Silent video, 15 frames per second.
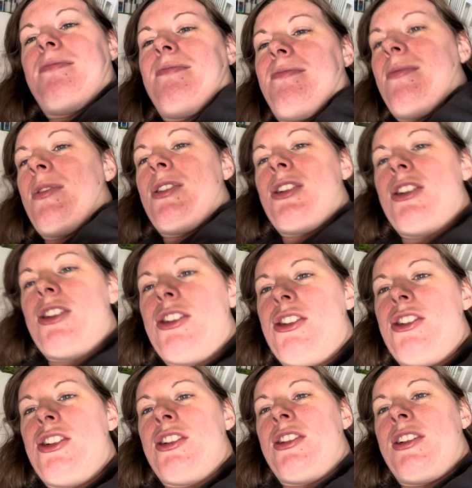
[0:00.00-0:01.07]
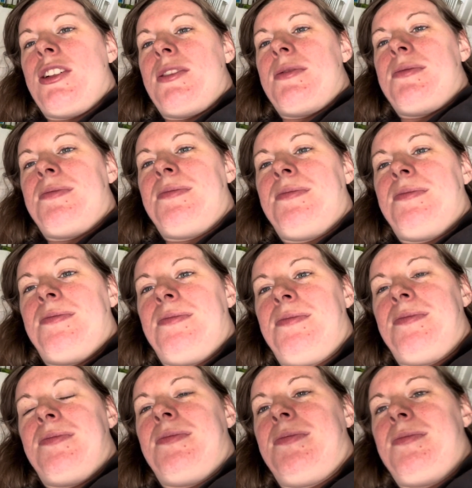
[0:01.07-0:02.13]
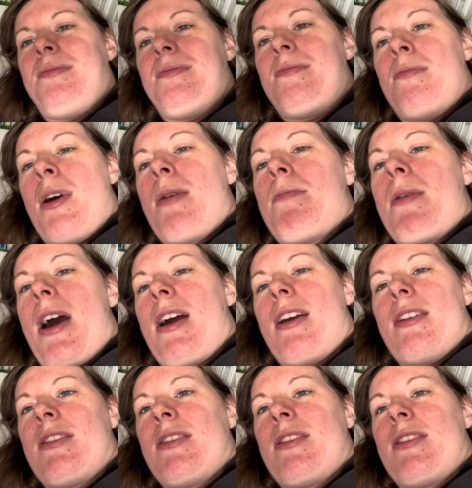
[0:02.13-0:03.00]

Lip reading: We're just chilling. My back is